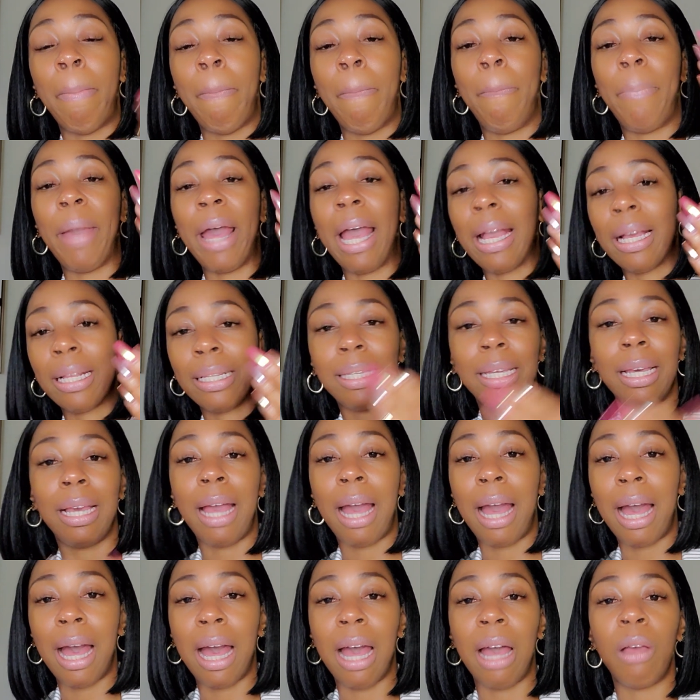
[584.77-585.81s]
back to
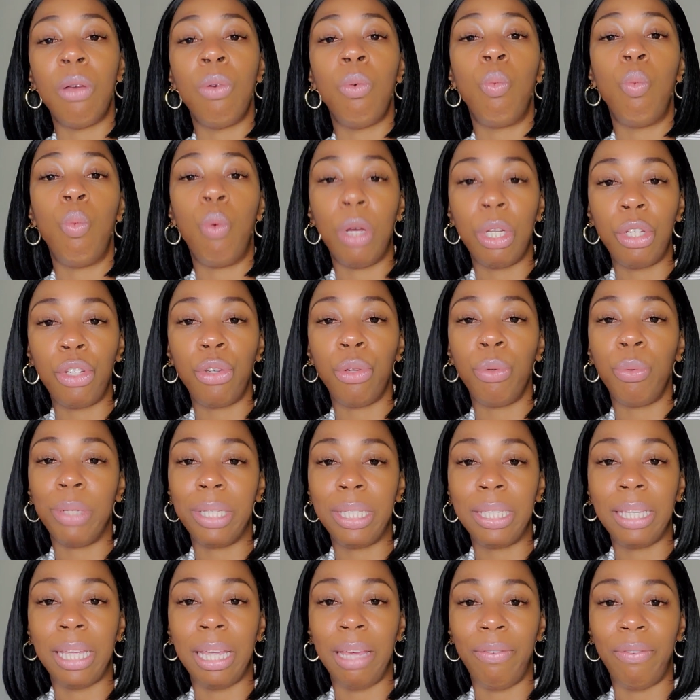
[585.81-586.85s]
God once you
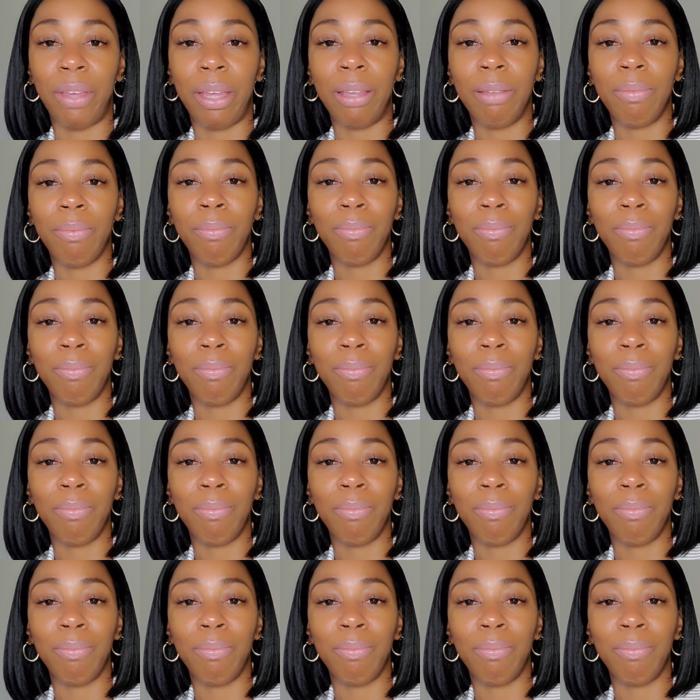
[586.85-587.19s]
receive it.